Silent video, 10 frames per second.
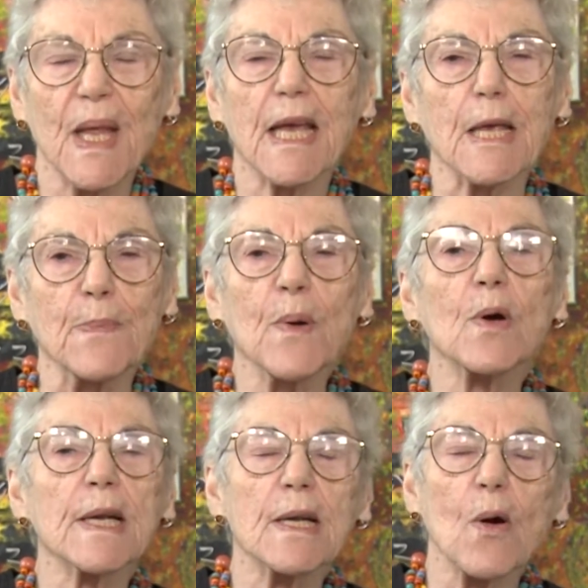He
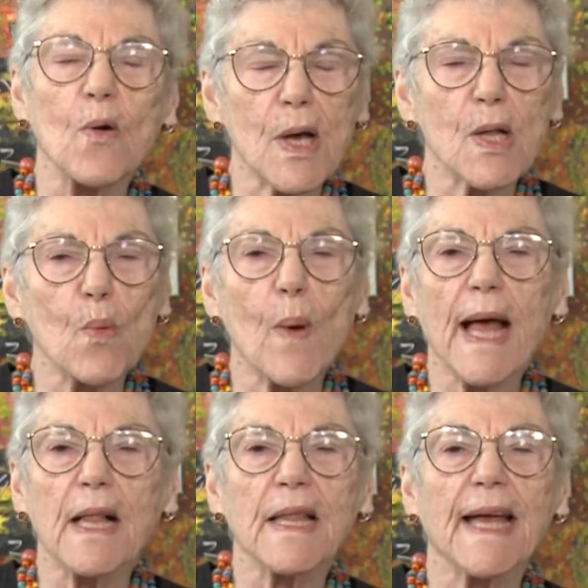bought an oil
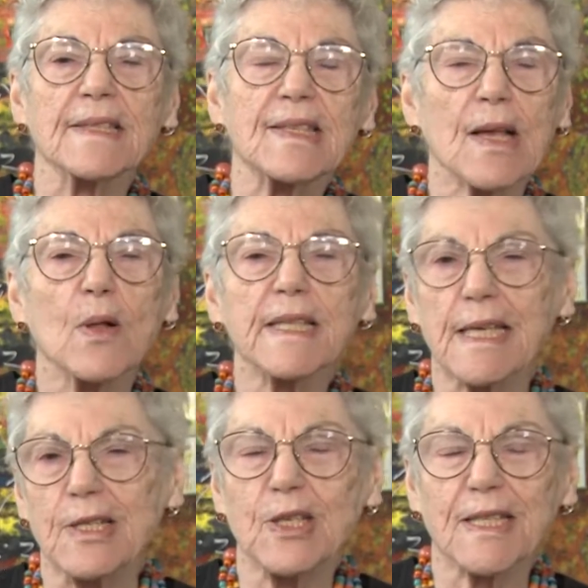well and sold
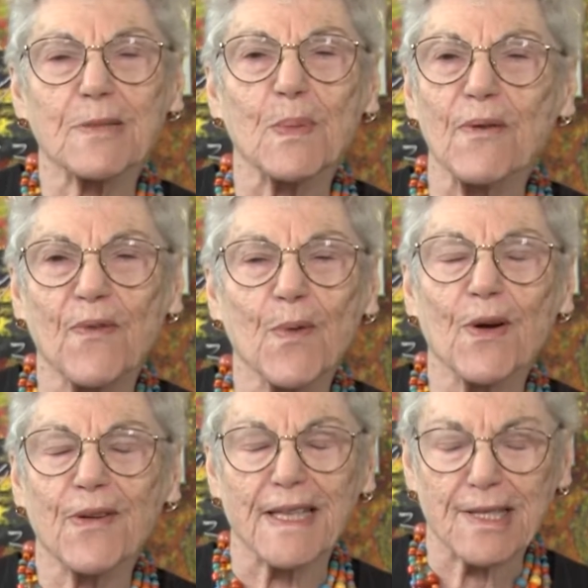it just
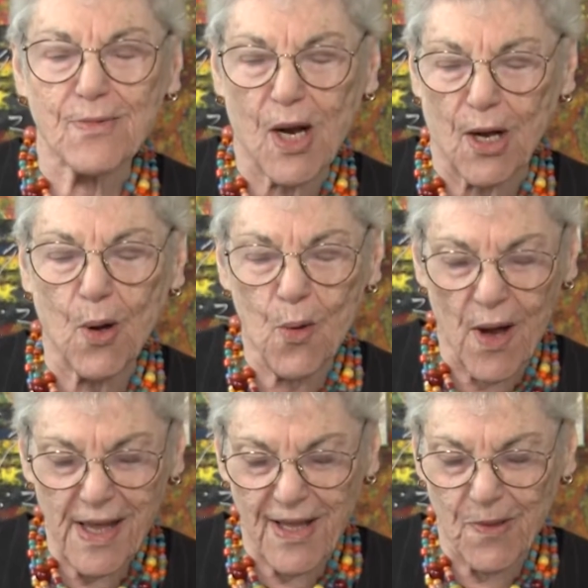before it struck
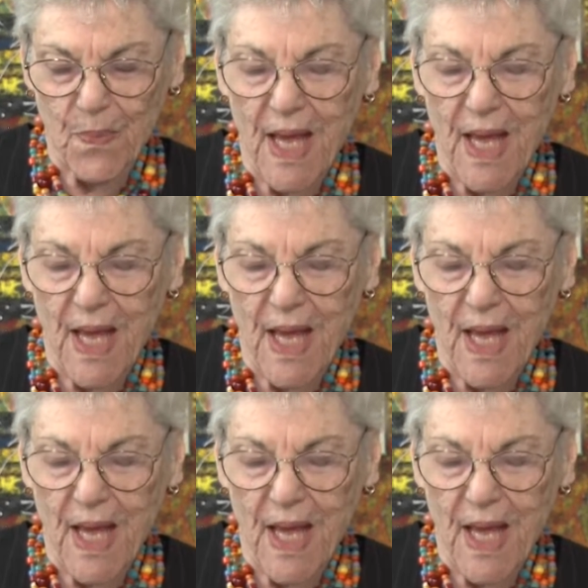oil.